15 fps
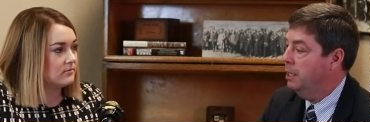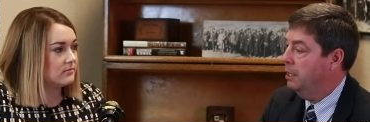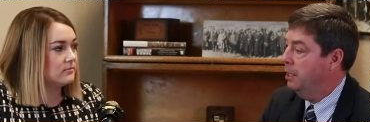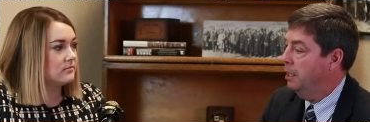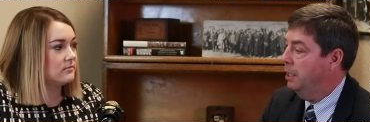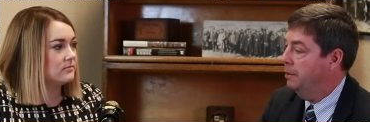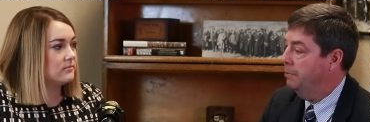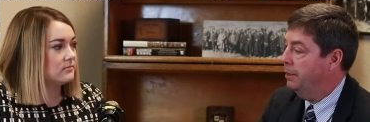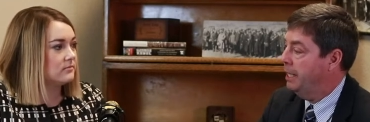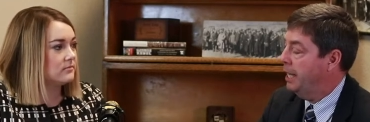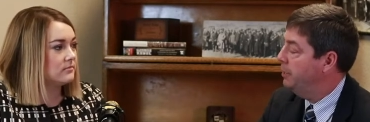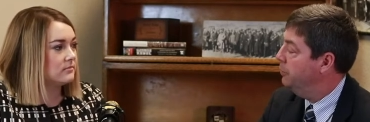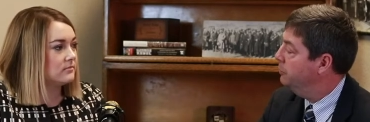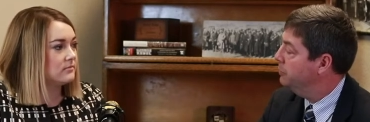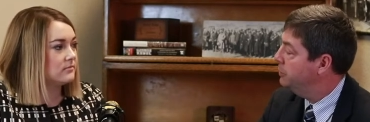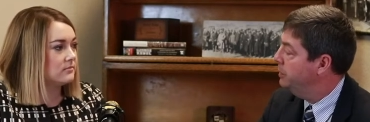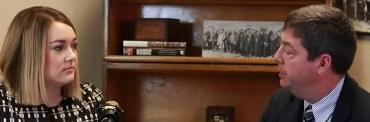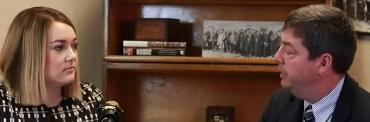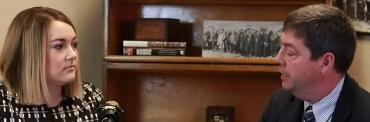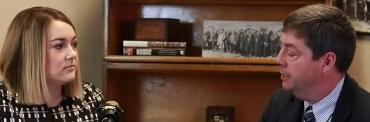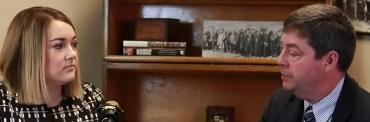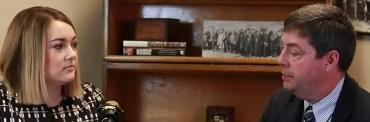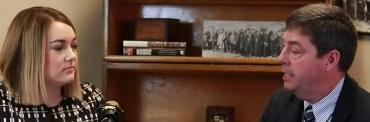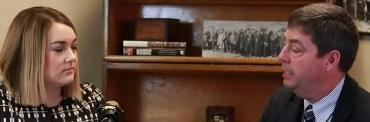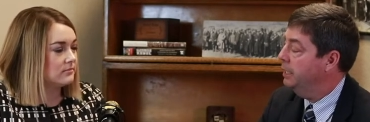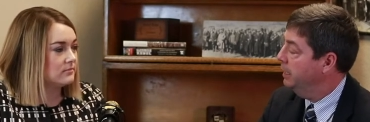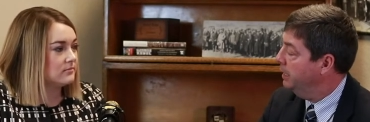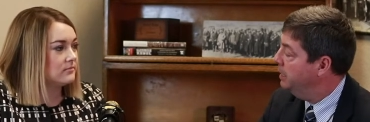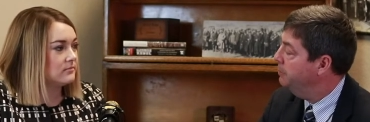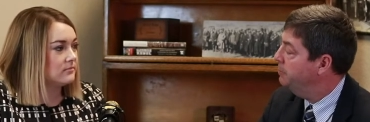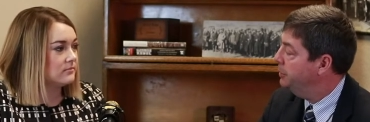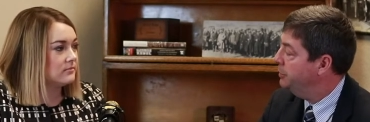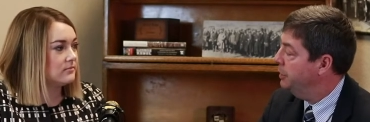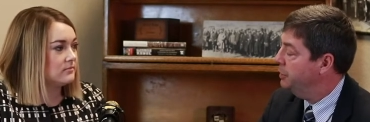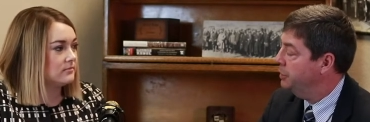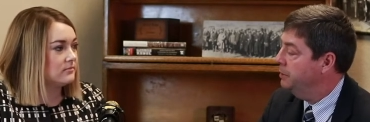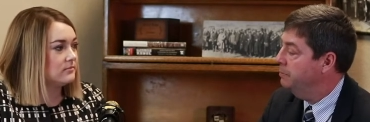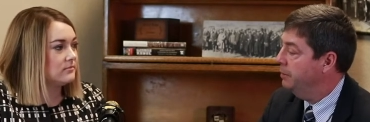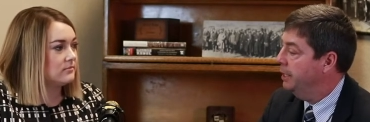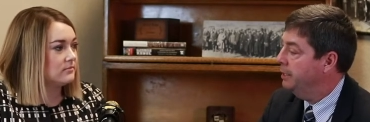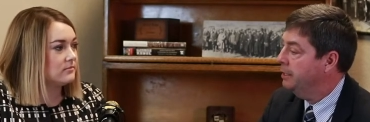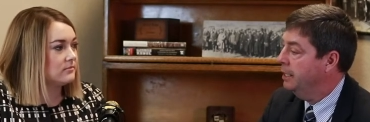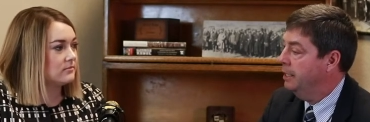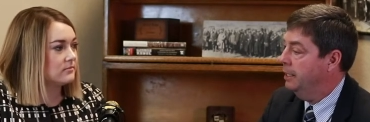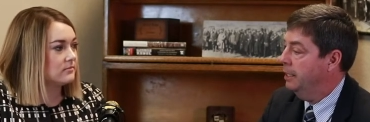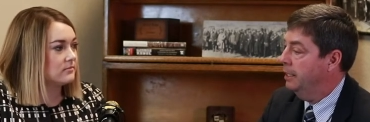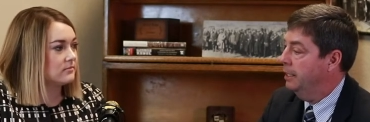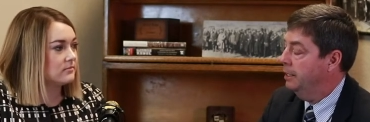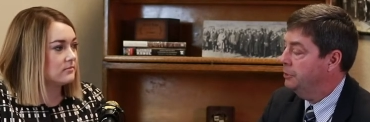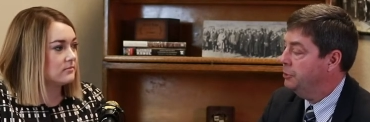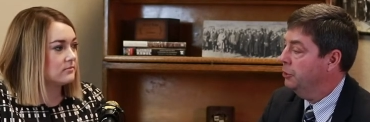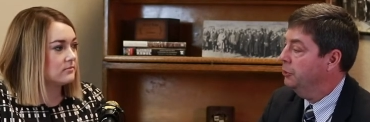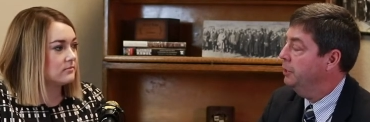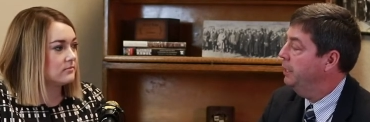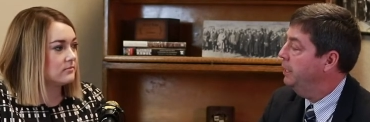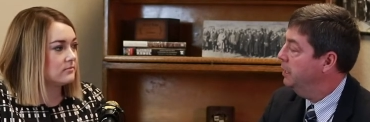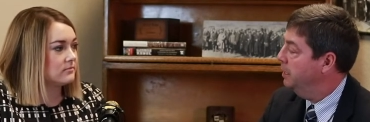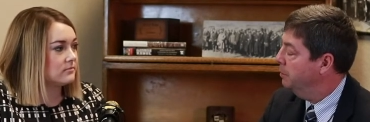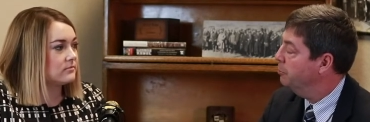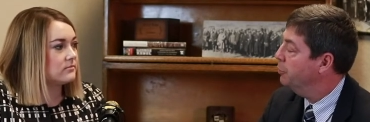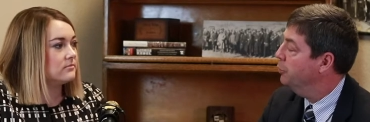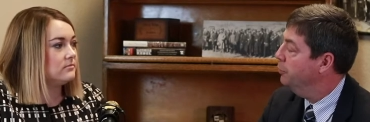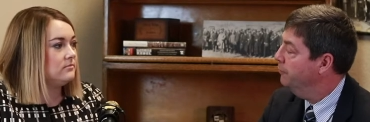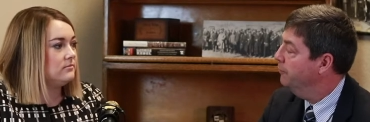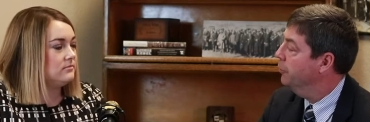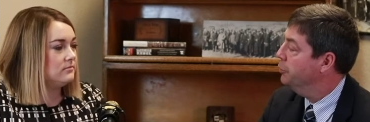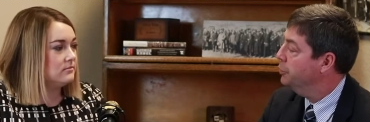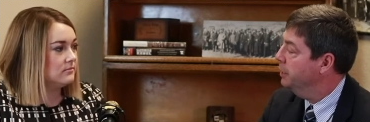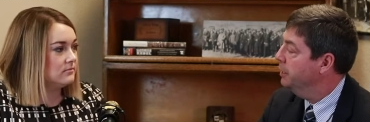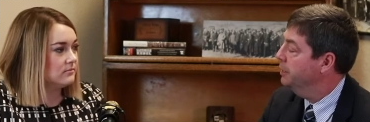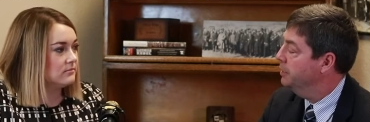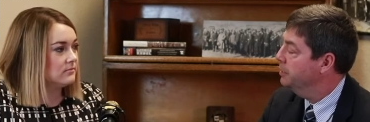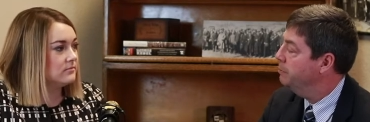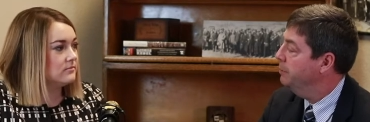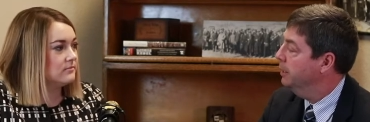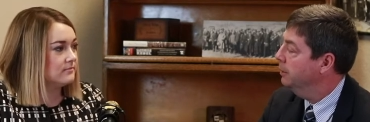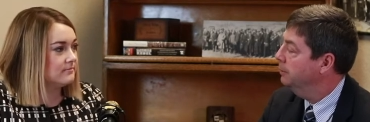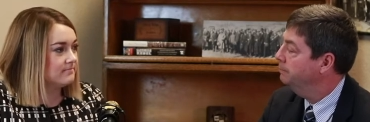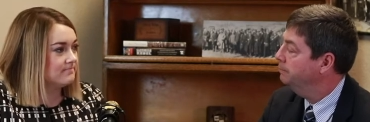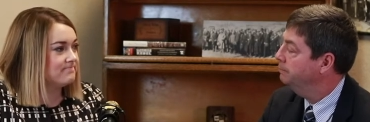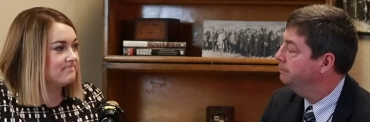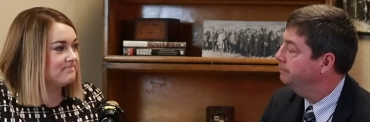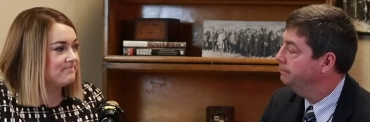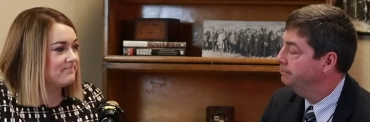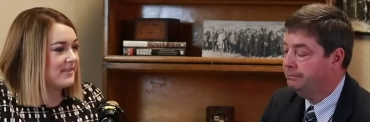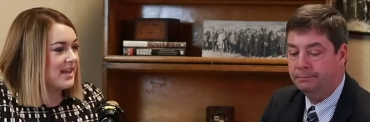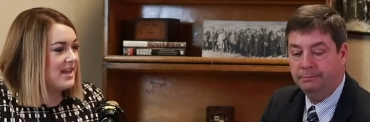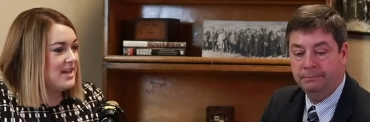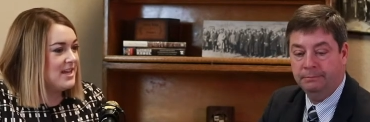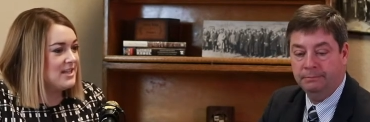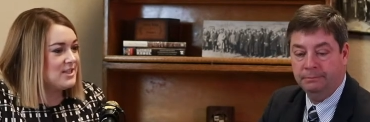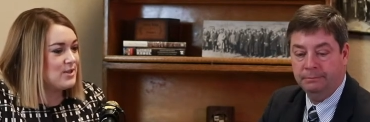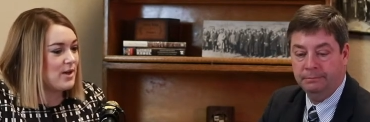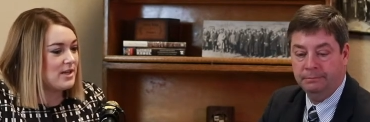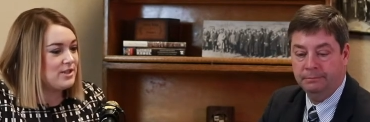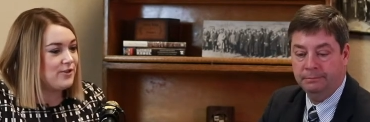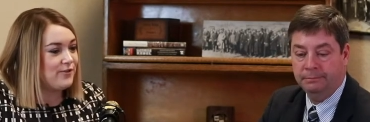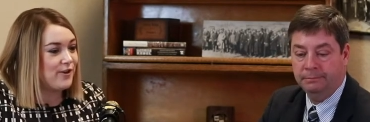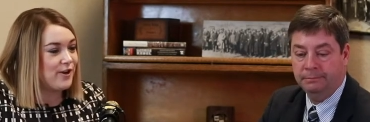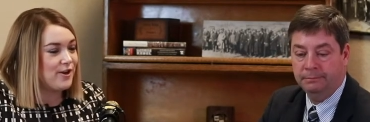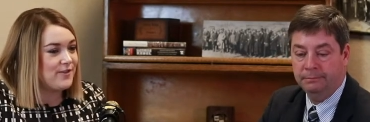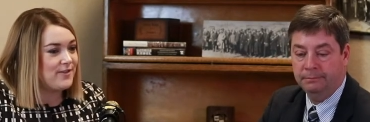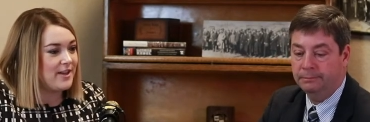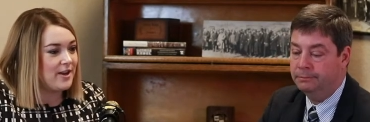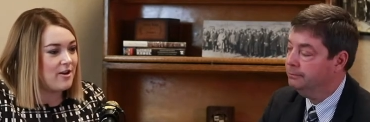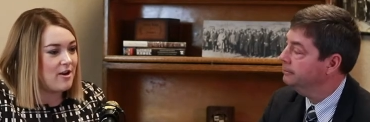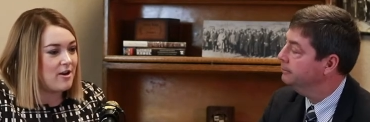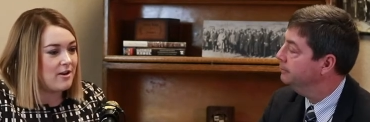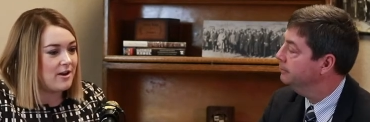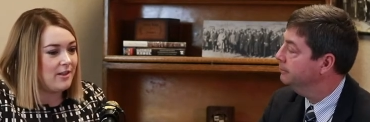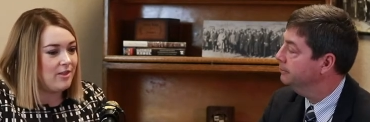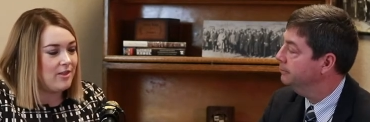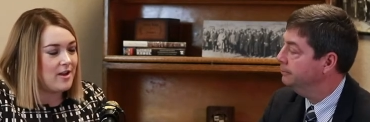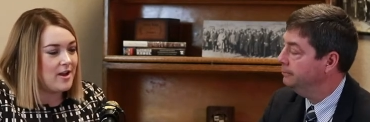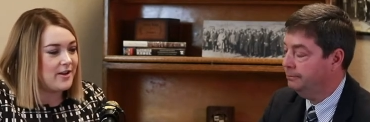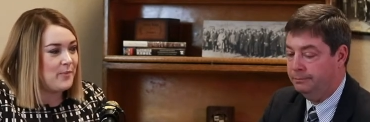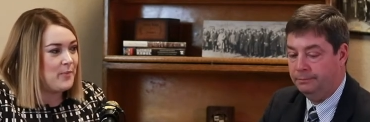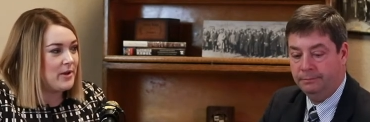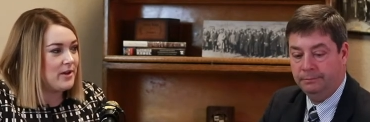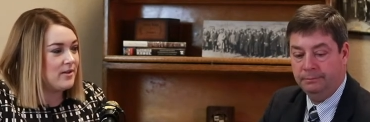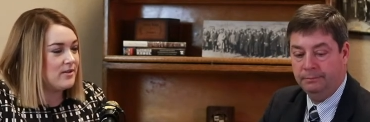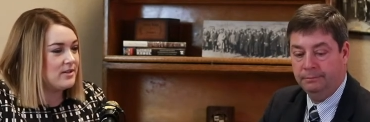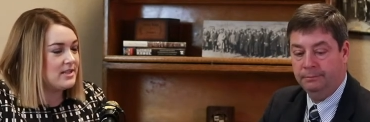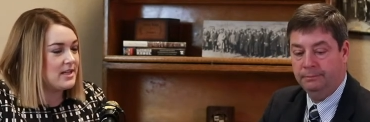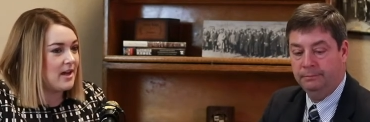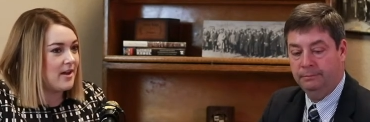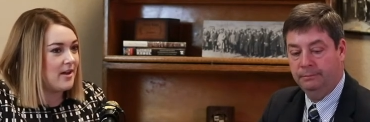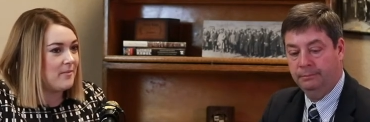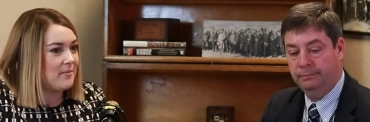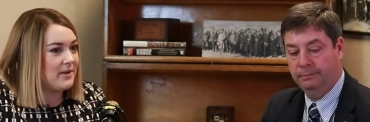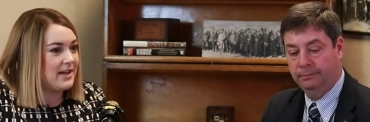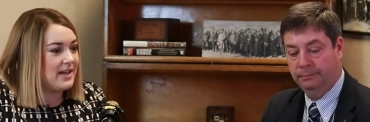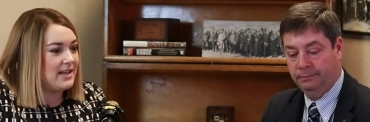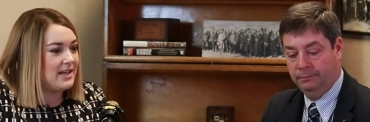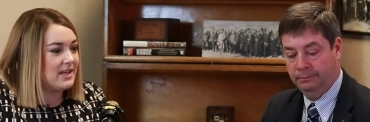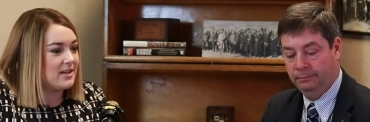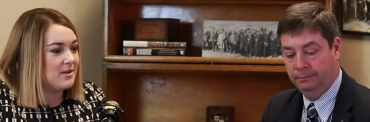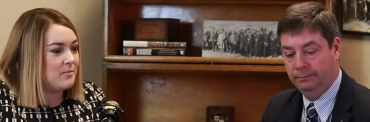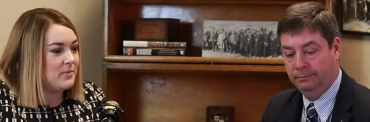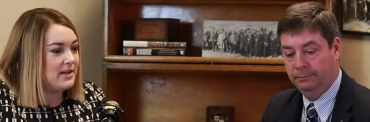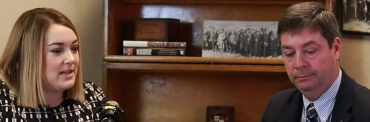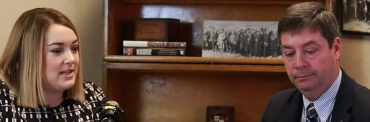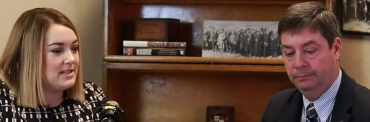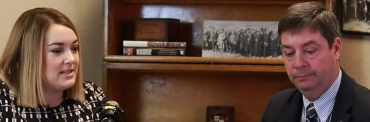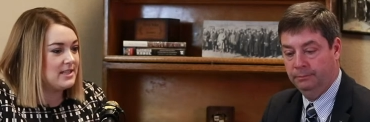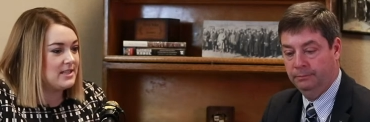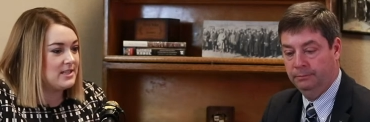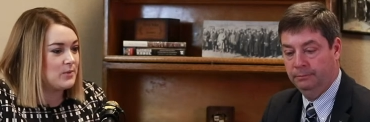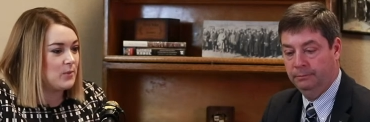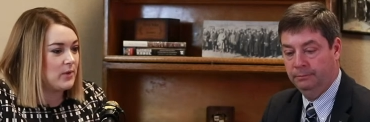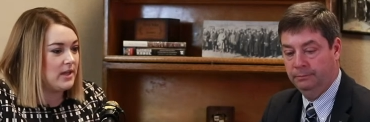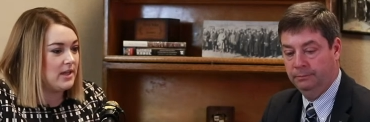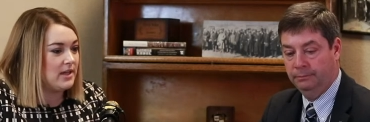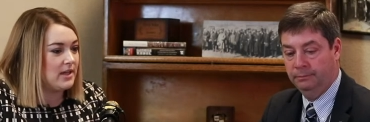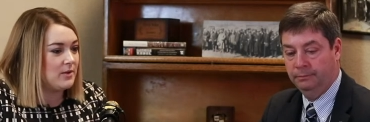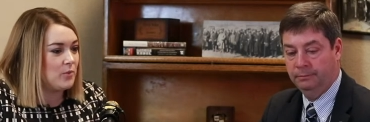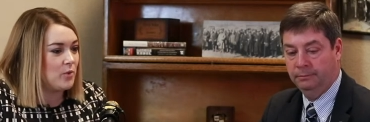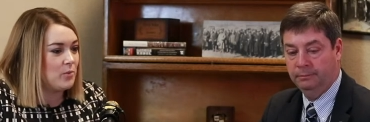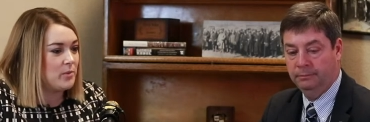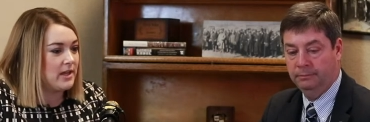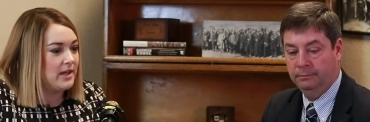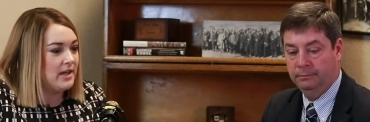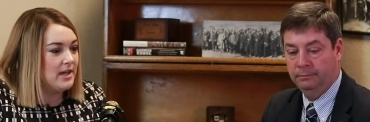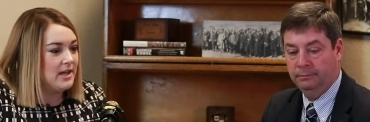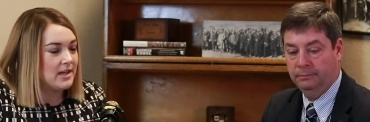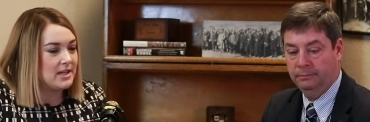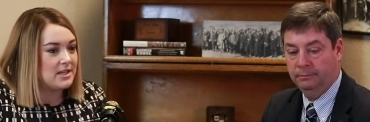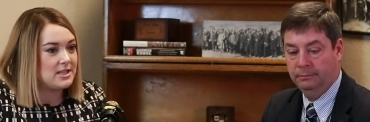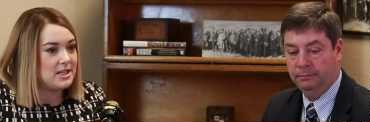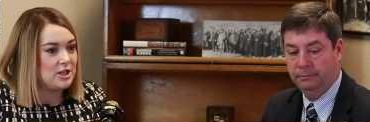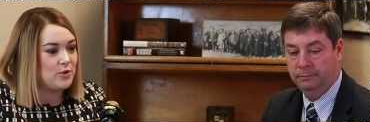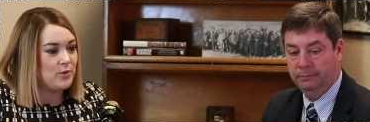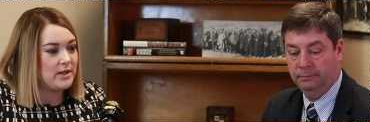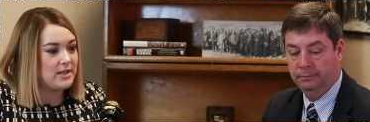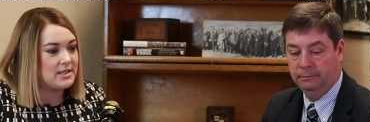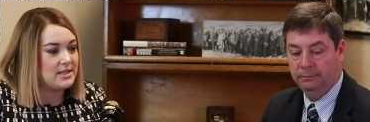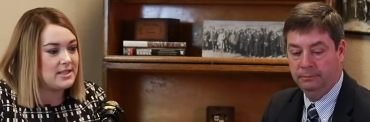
Speaker 1: uh, but I don't see us taking any position, but uh, certainly in an improved version of this bill.
Speaker 2: So, as you've heard, there are a lot of bills um, hitting committees this week, and we'll be continuing to